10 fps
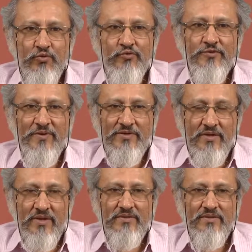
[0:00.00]
who
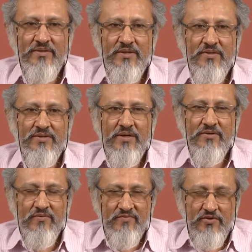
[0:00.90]
specializes in the
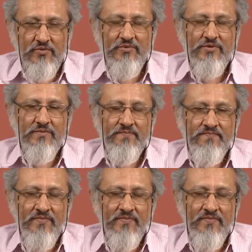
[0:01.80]
study of German,